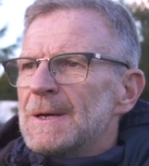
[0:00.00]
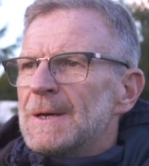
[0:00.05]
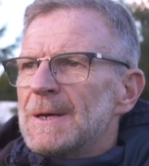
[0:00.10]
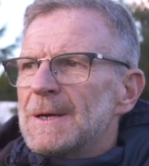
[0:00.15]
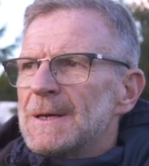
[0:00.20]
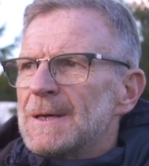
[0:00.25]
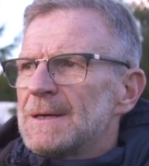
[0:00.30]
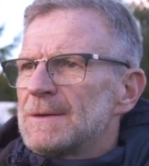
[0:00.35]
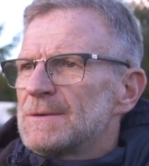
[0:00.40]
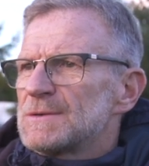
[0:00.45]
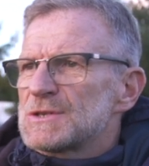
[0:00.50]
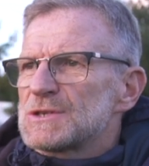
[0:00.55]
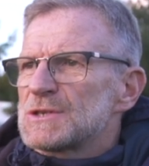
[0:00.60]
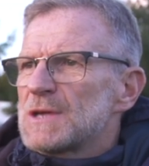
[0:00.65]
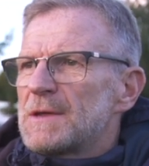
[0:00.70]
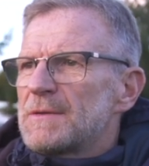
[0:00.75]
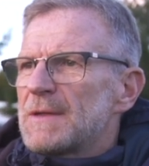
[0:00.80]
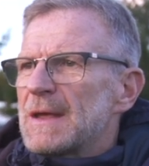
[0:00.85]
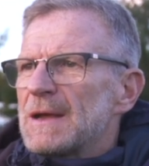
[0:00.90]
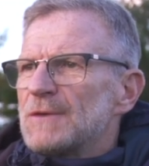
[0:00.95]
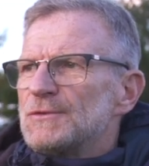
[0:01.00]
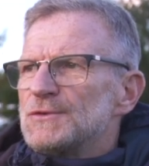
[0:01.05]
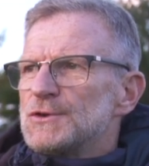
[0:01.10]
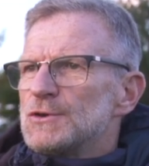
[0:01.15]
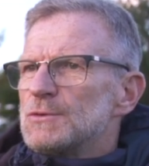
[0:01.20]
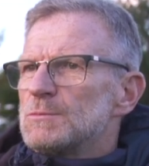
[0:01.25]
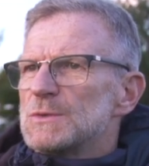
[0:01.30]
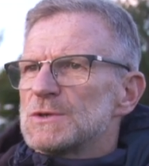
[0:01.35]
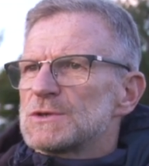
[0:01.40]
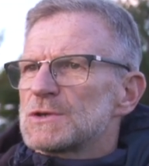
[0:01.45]
Uh, so they had
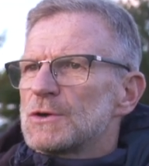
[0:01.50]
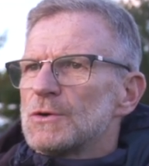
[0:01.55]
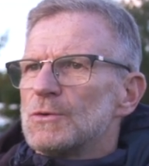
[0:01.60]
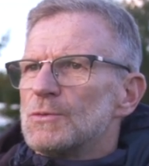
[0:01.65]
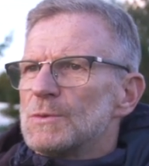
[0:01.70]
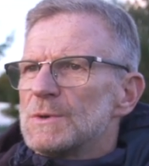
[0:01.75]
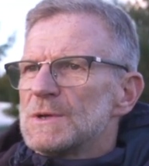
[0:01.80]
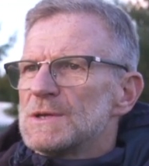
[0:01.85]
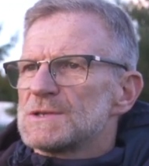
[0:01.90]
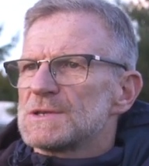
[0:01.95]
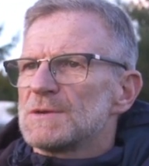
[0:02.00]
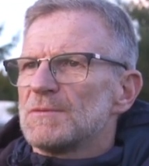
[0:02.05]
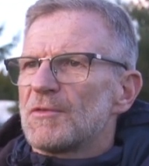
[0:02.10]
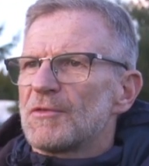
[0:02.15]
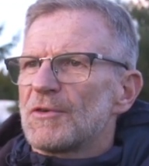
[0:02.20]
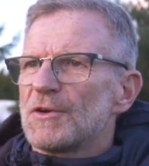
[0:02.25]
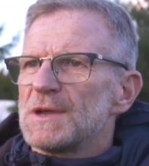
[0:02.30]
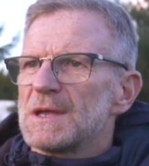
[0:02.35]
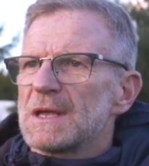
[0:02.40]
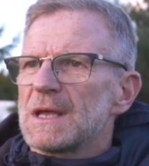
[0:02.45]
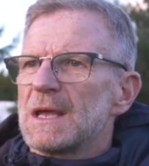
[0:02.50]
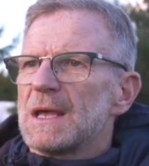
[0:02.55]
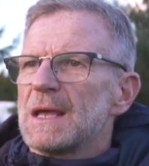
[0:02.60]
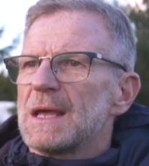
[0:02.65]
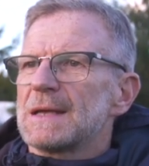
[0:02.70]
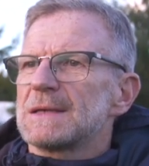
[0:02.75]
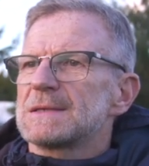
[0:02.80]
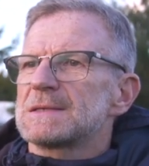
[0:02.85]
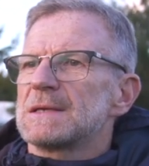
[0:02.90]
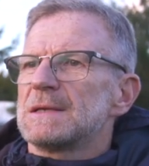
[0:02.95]
numerous corners and free
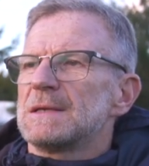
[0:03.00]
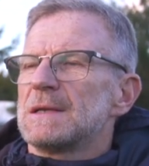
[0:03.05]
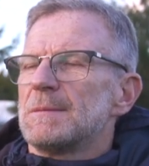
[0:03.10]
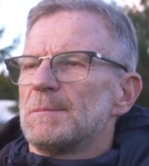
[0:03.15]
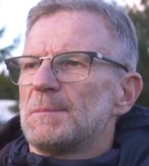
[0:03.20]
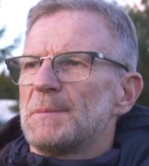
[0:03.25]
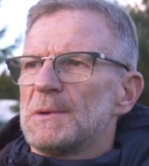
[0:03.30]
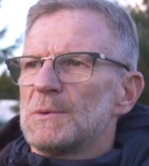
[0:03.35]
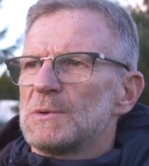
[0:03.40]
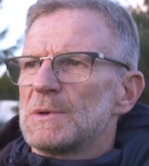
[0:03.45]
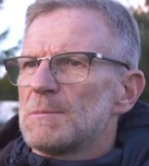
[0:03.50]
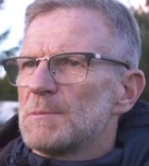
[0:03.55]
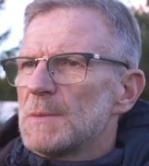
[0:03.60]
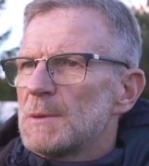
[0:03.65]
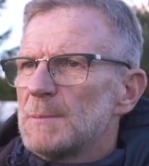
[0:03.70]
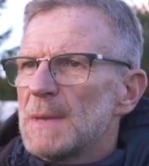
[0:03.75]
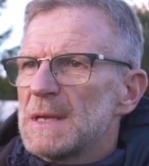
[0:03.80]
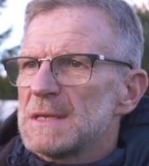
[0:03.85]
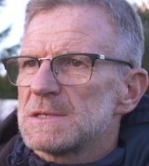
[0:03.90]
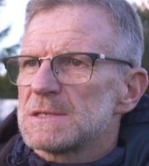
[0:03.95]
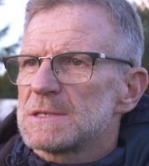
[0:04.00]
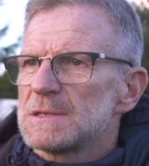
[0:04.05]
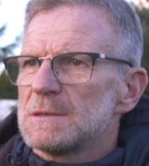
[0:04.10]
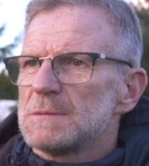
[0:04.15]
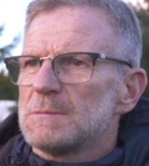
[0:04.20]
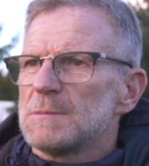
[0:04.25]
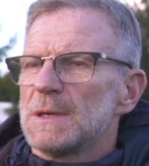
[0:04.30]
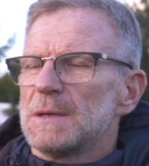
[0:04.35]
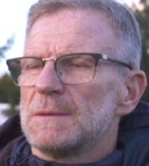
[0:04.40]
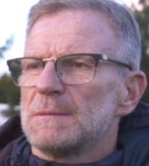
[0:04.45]
kicks, and they're building
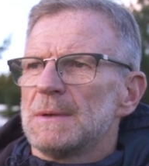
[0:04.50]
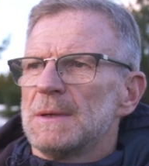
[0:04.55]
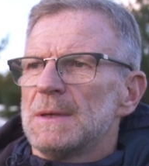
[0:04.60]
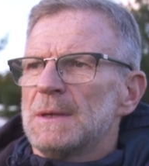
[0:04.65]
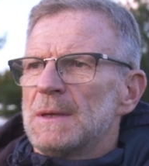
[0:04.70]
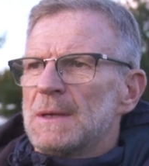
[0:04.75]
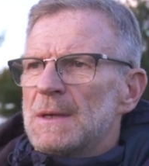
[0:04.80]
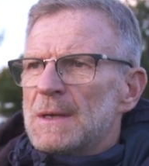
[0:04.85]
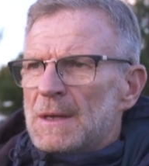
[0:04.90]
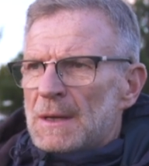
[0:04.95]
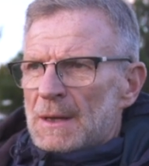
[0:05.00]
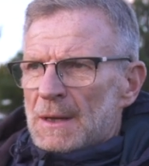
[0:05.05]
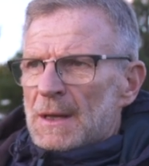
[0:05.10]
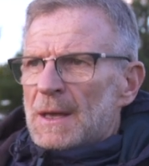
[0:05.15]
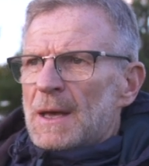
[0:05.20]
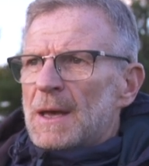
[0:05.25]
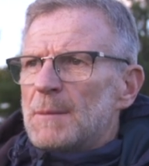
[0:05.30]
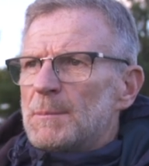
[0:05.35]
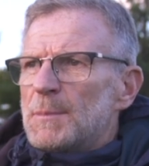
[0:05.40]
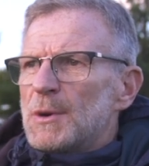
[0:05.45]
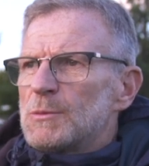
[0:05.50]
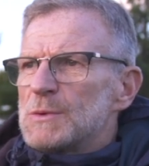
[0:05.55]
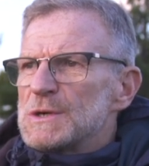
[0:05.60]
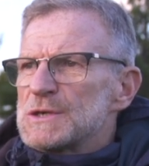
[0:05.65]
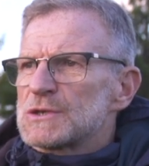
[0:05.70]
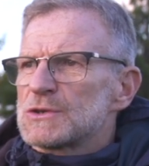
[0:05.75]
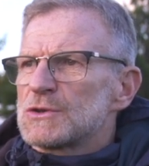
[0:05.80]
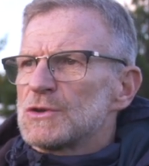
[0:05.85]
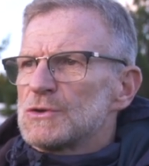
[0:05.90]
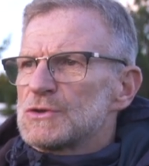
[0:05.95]
momentum, and, and but we
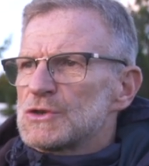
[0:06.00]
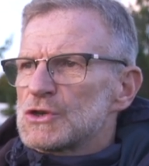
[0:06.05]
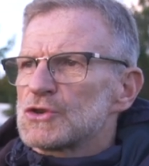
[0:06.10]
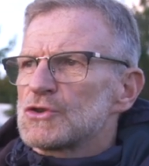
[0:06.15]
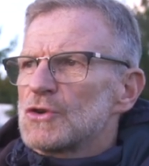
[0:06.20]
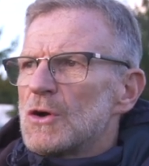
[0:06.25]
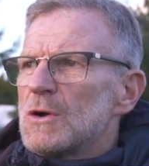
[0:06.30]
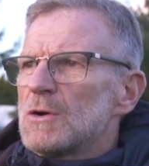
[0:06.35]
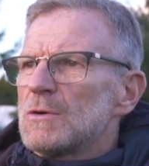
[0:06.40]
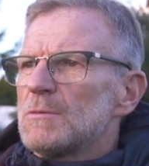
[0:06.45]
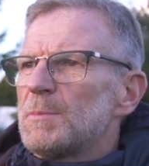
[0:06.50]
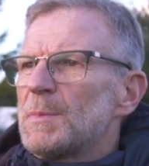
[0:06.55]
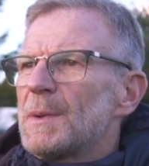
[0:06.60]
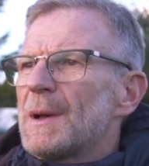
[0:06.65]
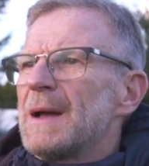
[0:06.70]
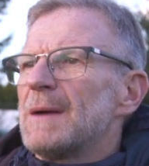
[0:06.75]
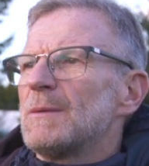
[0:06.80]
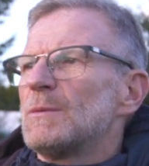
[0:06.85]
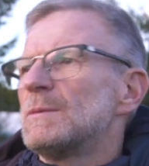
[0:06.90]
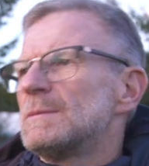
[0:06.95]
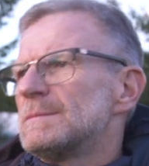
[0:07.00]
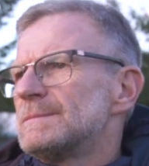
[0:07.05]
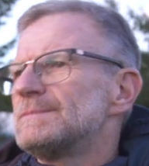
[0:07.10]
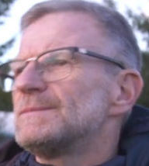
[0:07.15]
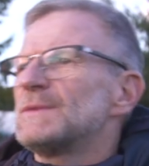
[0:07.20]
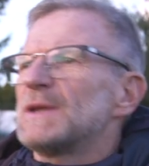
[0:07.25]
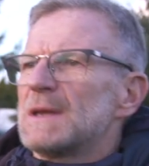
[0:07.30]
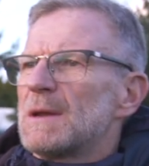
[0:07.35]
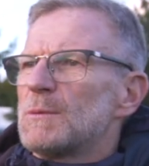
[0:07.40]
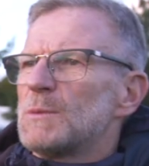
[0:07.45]
stood strong. But
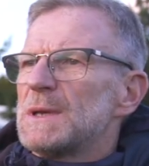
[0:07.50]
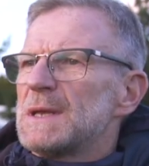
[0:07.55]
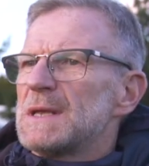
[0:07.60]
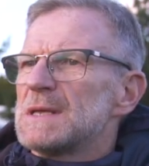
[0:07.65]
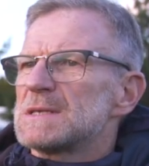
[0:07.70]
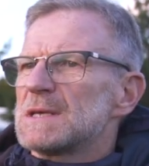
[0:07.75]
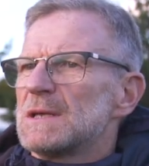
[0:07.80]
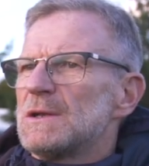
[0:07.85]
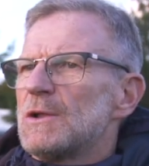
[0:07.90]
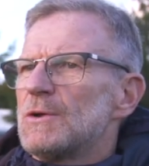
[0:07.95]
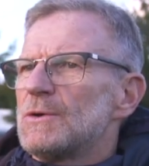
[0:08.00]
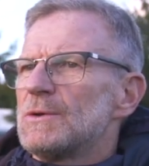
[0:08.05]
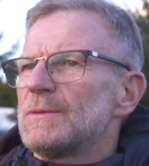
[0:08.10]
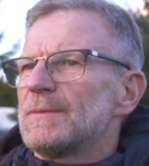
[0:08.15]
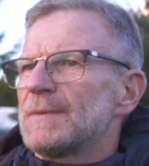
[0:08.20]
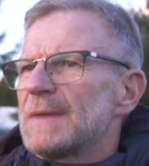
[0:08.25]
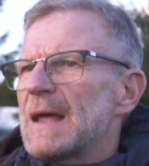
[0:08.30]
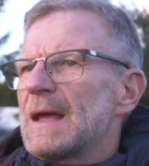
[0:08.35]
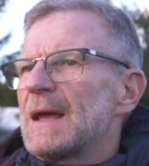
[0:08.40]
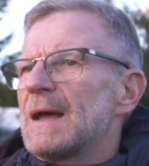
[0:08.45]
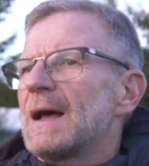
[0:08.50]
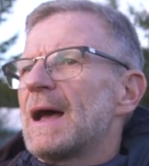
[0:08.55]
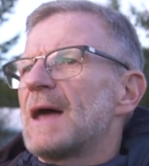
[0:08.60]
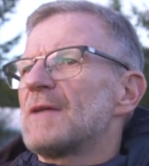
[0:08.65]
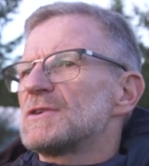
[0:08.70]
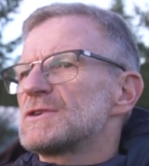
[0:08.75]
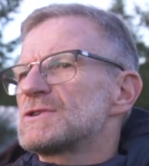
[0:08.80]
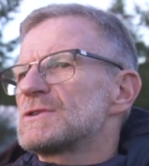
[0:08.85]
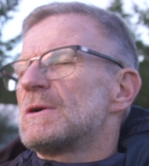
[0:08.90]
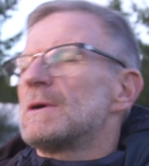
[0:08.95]
you know we need to learn that
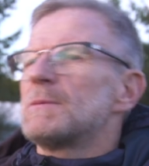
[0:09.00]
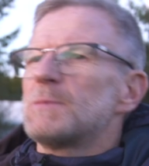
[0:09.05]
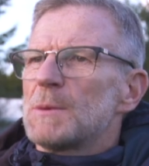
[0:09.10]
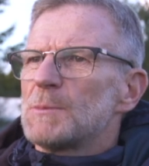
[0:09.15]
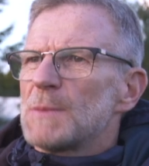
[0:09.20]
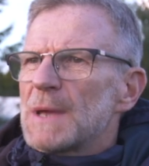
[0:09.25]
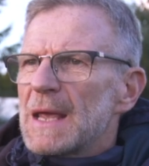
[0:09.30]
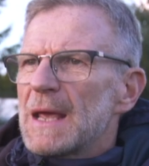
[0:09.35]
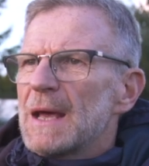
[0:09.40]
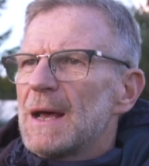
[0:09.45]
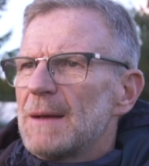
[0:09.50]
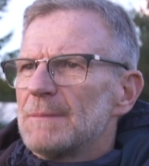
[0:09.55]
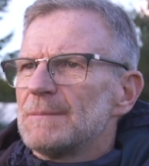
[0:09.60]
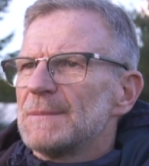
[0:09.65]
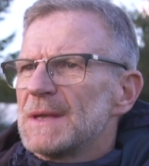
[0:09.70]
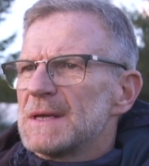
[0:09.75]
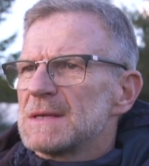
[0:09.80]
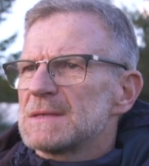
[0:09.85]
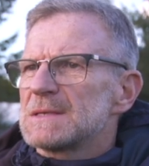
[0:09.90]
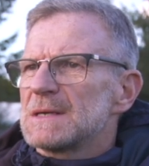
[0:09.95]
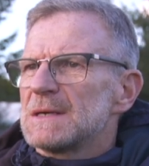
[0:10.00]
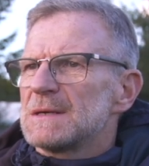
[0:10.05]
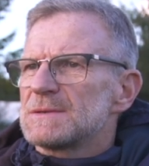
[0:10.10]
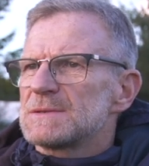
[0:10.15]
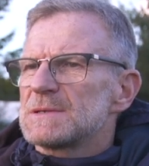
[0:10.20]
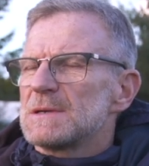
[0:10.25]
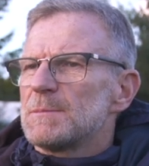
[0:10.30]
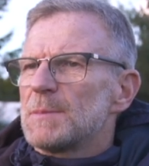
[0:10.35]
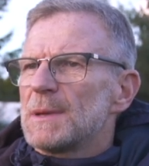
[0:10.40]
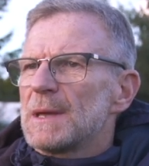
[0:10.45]
other side when we get up there to
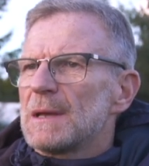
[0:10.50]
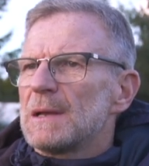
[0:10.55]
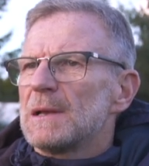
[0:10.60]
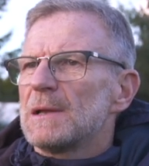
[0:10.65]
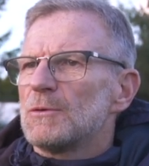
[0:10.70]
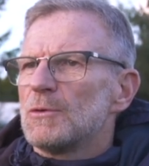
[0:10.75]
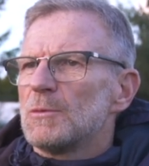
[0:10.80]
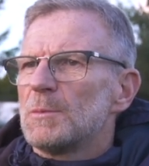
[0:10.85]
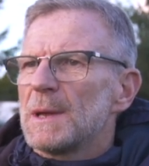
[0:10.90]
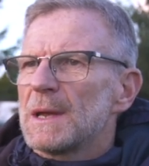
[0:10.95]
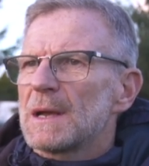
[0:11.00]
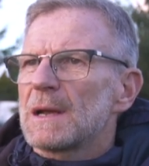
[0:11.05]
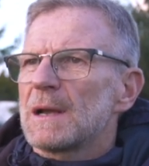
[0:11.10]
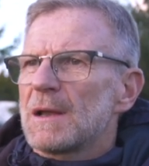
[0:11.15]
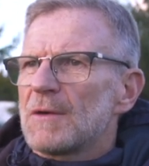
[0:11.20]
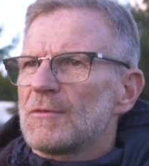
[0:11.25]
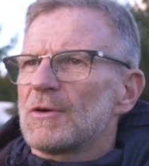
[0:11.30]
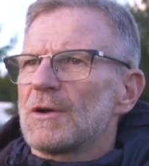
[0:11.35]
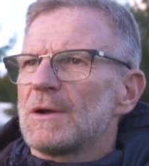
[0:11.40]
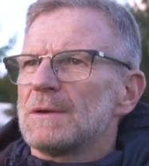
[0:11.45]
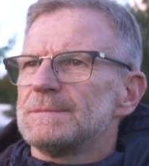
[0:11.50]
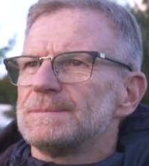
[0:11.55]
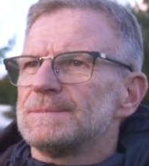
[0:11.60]
to be a little bit cleverer.